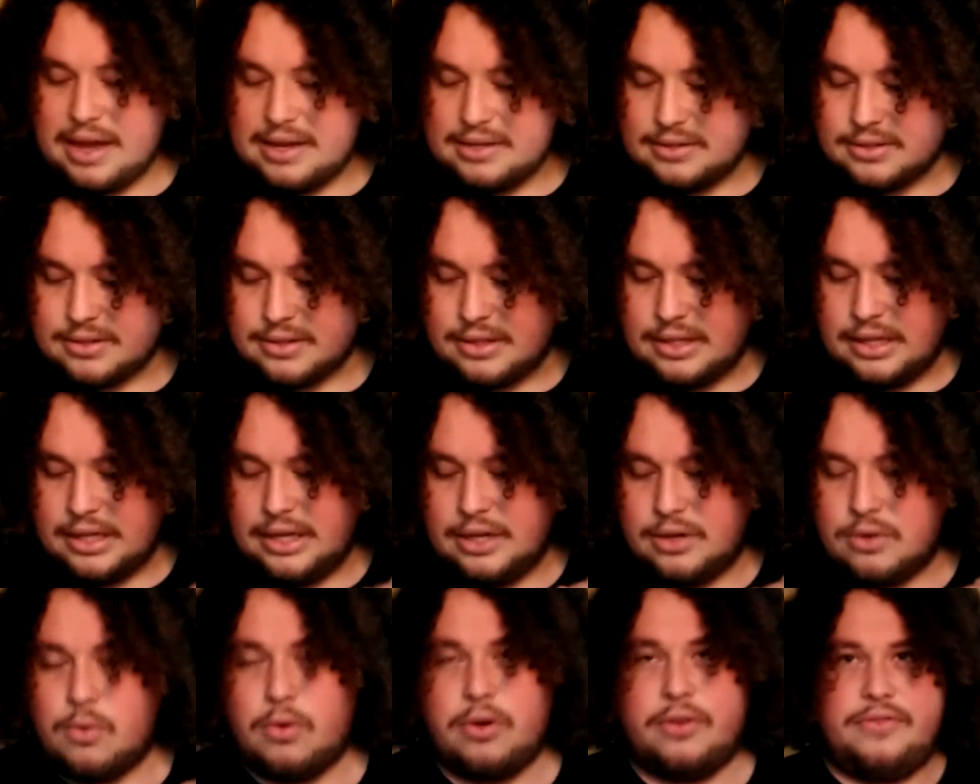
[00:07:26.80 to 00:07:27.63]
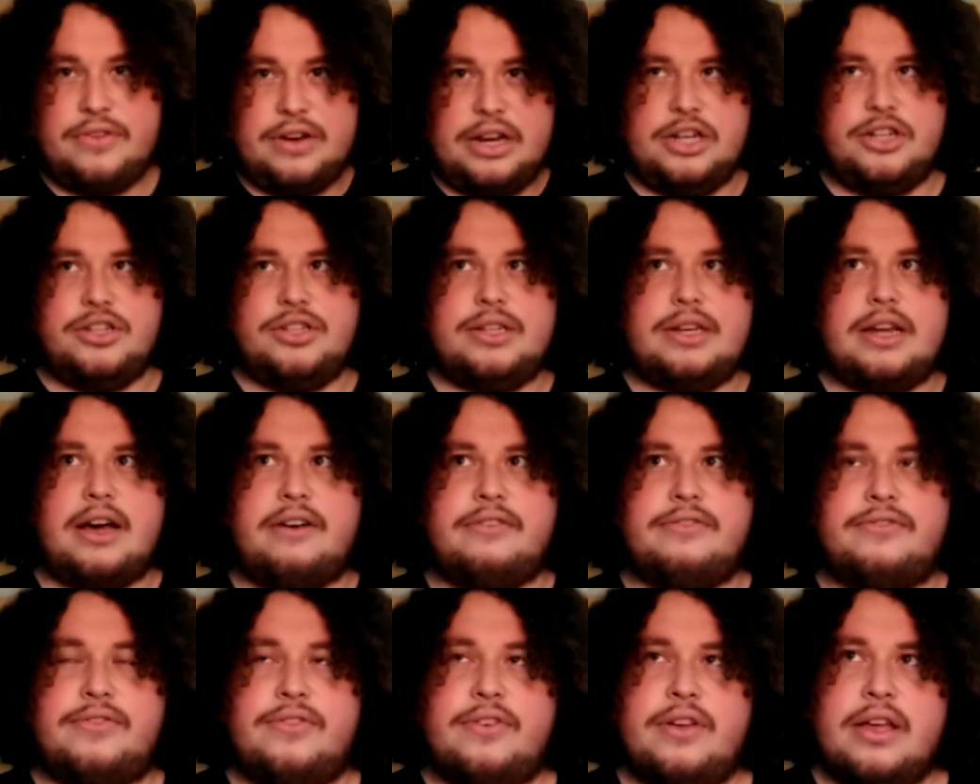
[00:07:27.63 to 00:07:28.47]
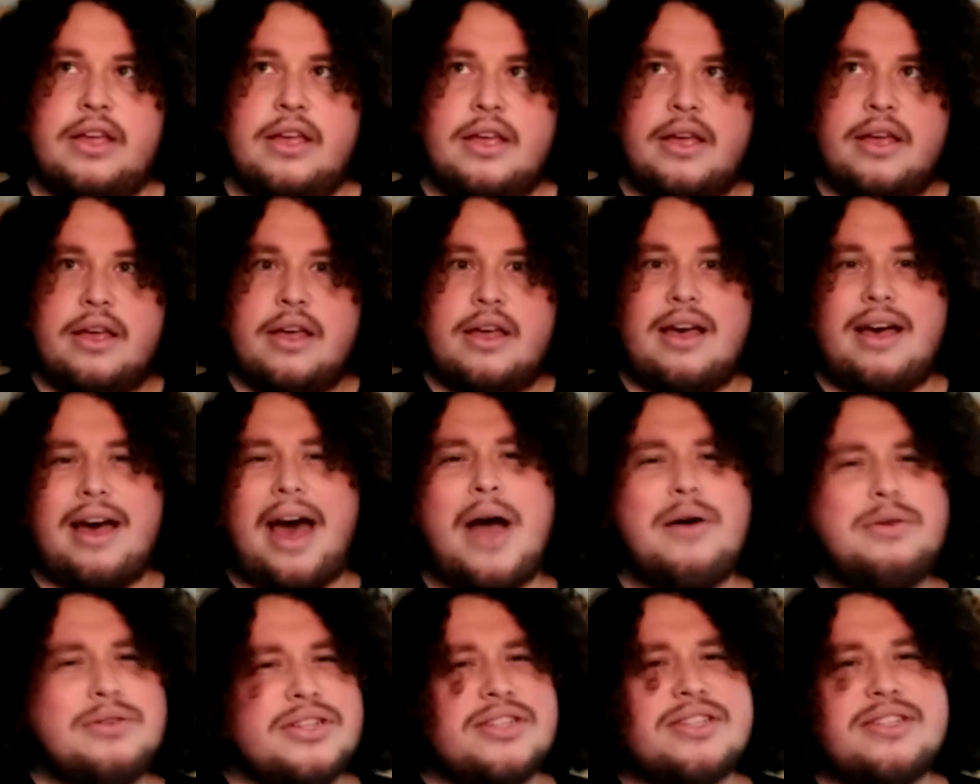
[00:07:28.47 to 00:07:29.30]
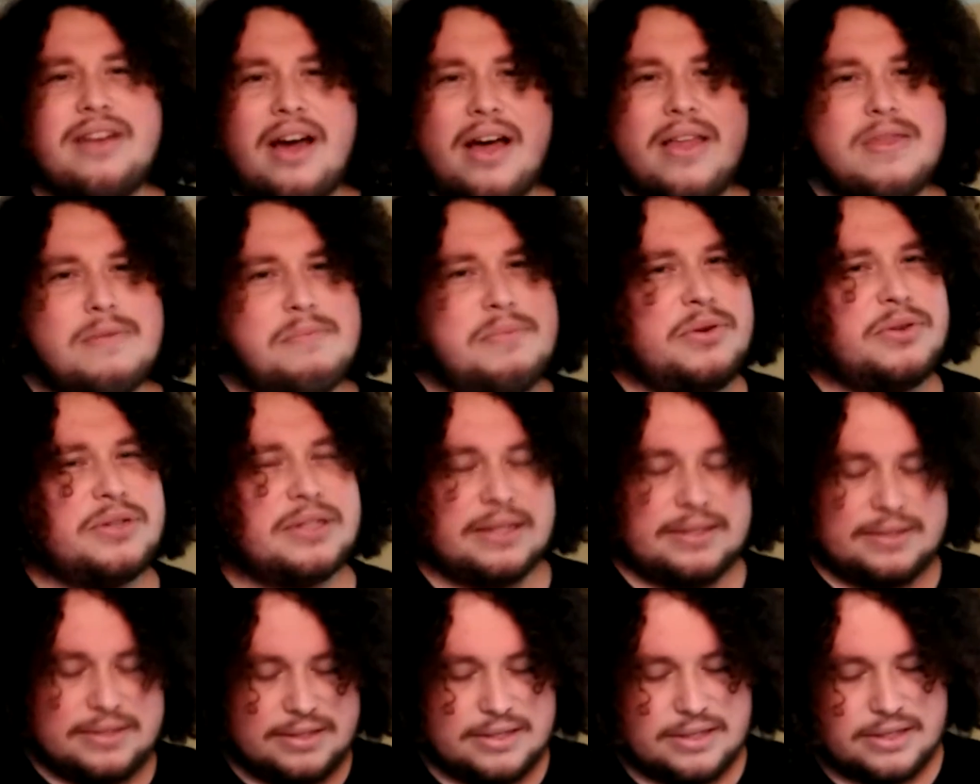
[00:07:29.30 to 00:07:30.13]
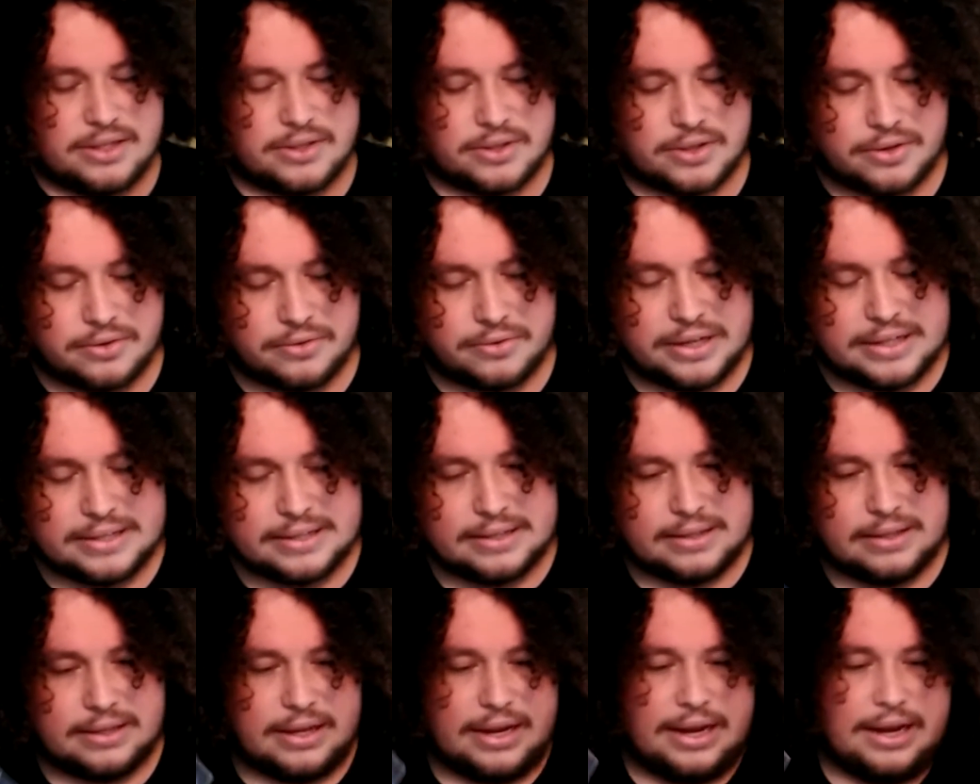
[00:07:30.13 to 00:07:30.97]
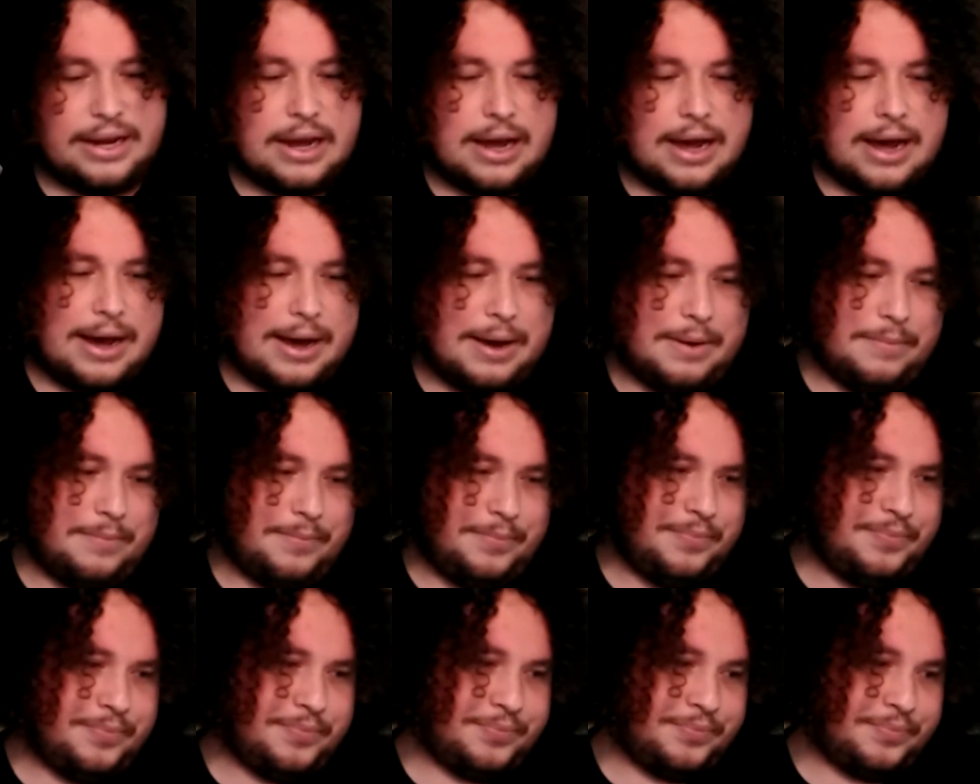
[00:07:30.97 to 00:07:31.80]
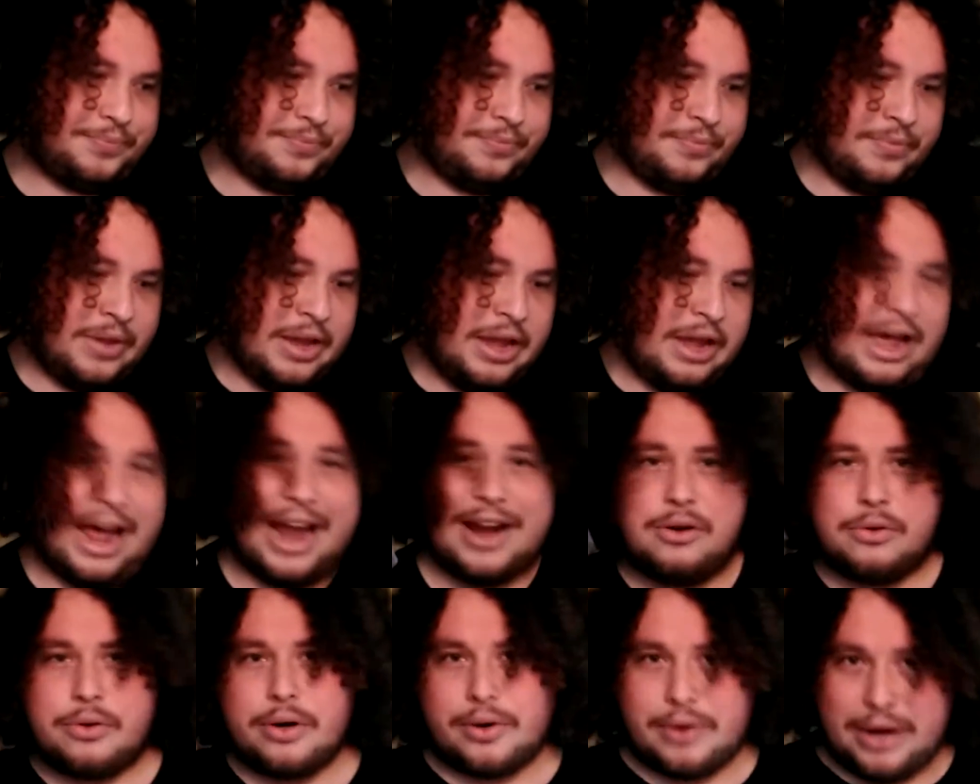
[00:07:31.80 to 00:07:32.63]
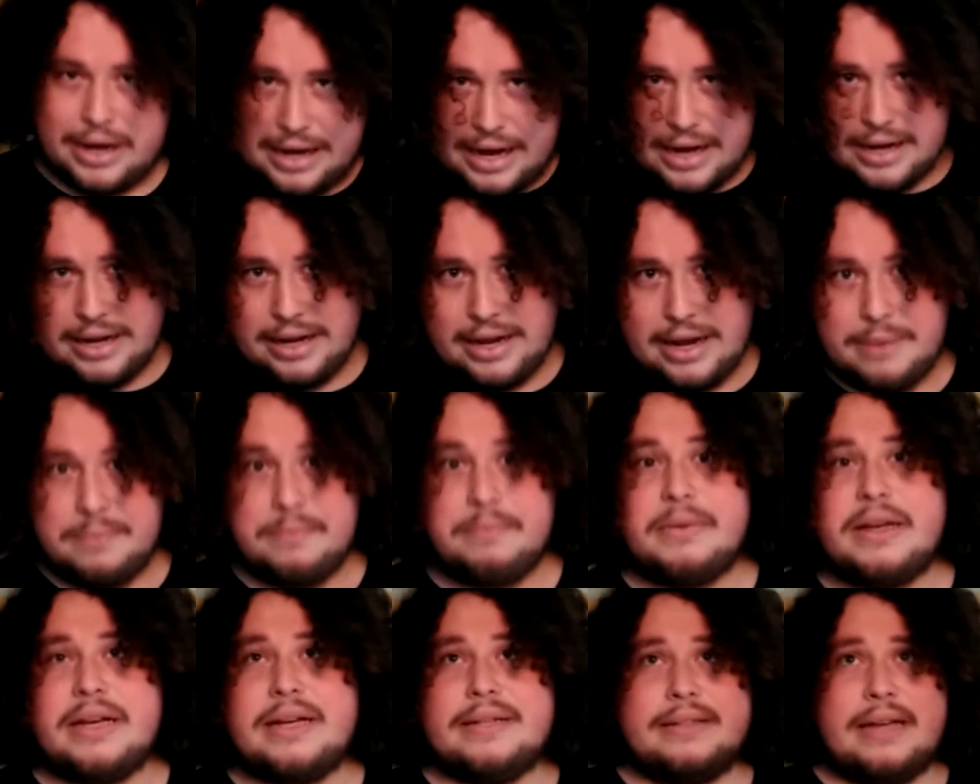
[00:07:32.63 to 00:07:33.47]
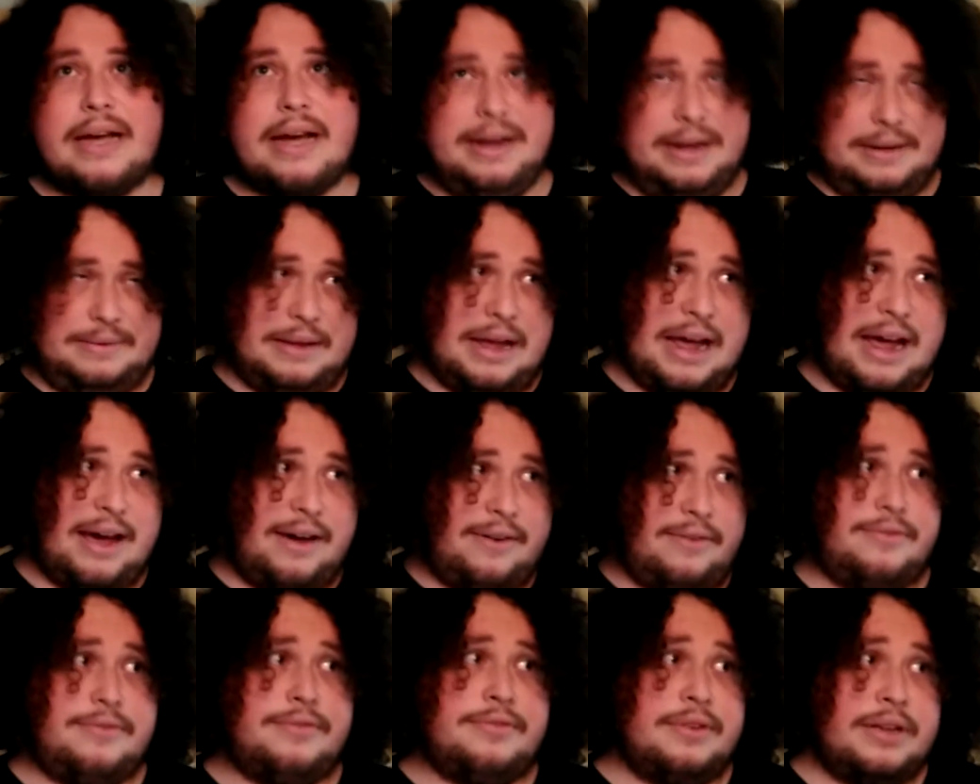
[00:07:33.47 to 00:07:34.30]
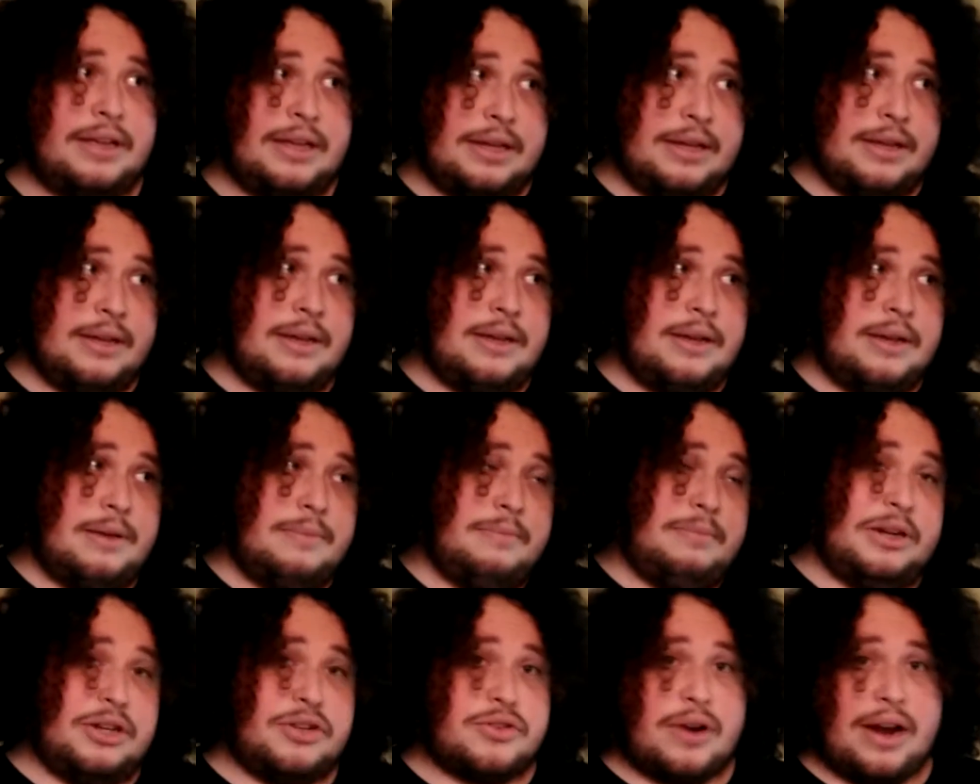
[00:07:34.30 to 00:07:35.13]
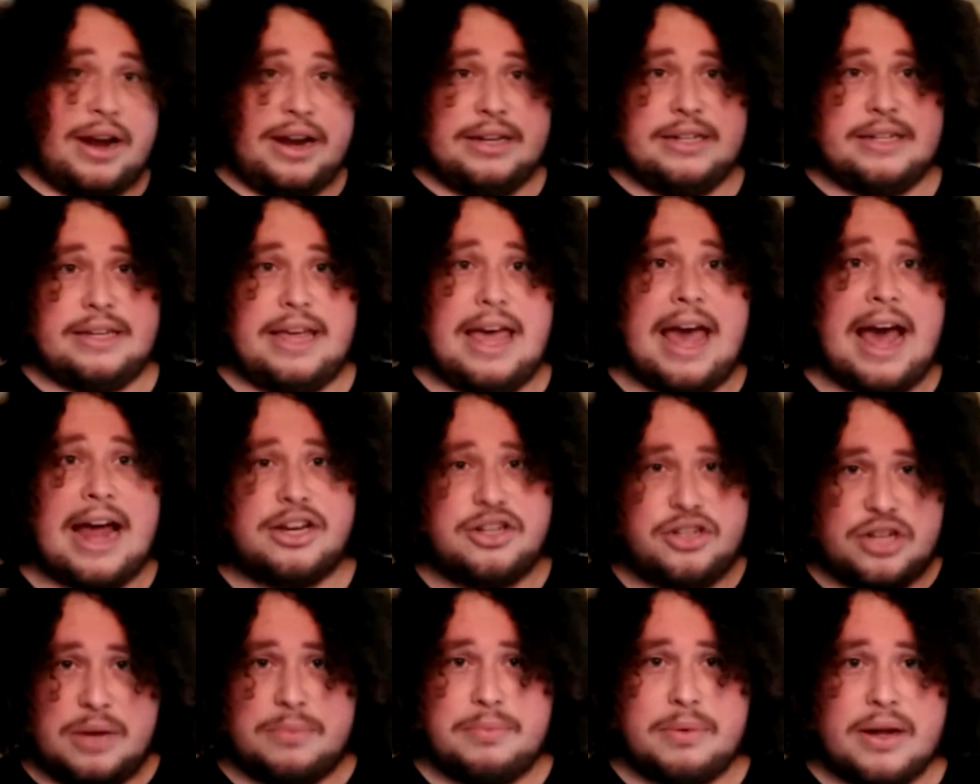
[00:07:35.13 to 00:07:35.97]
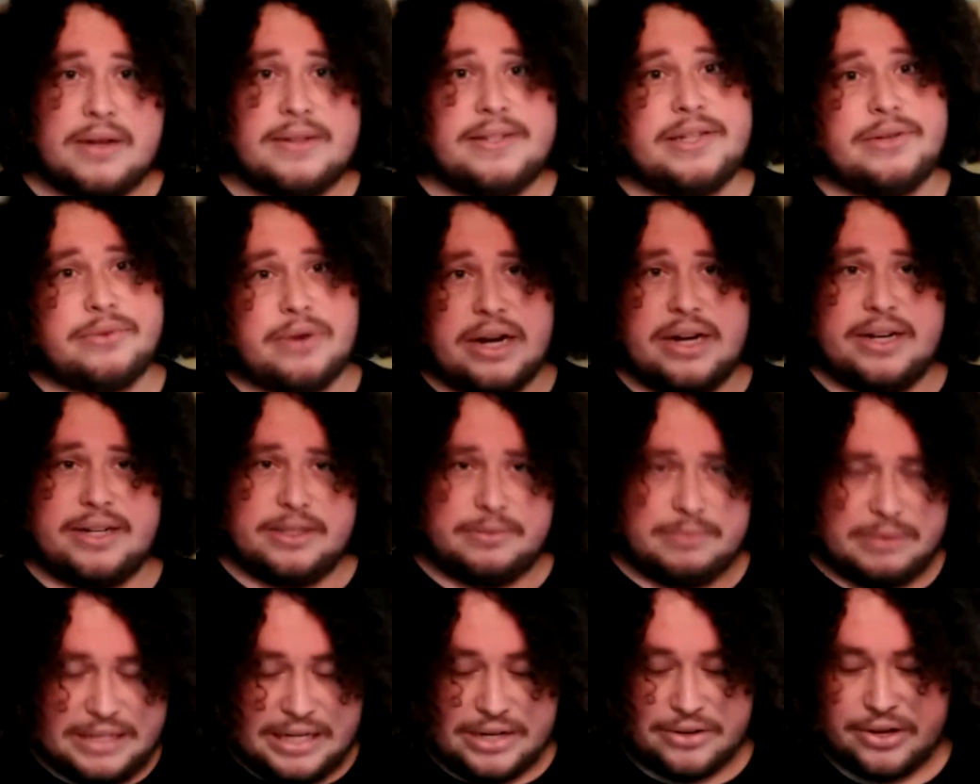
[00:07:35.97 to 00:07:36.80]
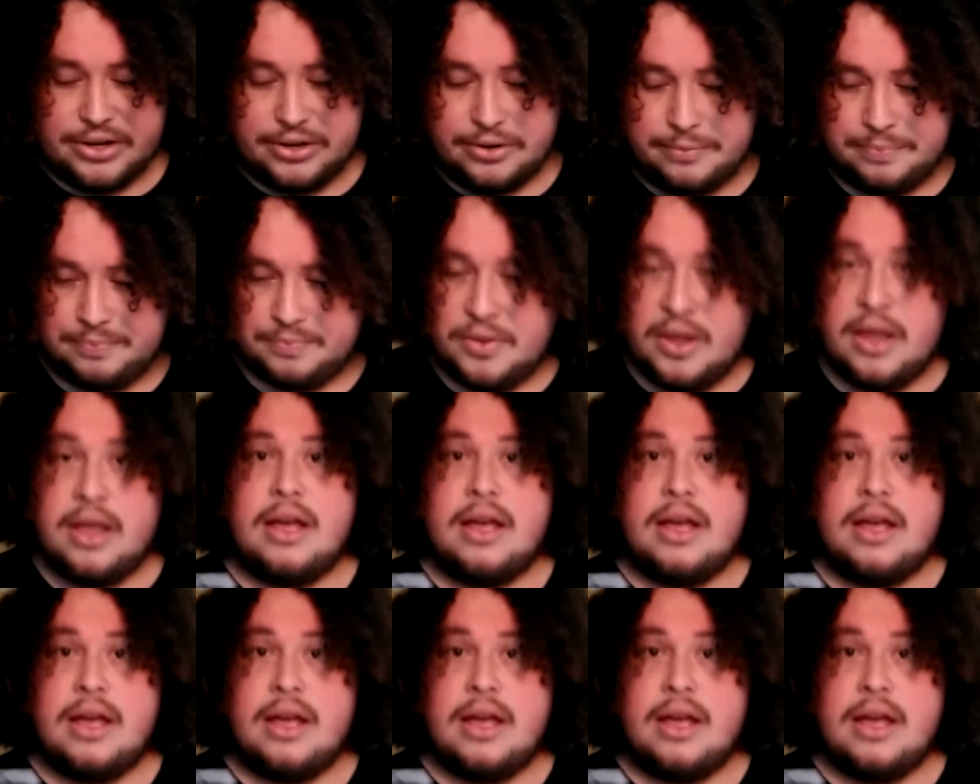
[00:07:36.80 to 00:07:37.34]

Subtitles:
as the Orphanage stuff, I was just not in the mood to listen to this recently. I don't regret getting it because I have been trying to catch up on Sirenia's material.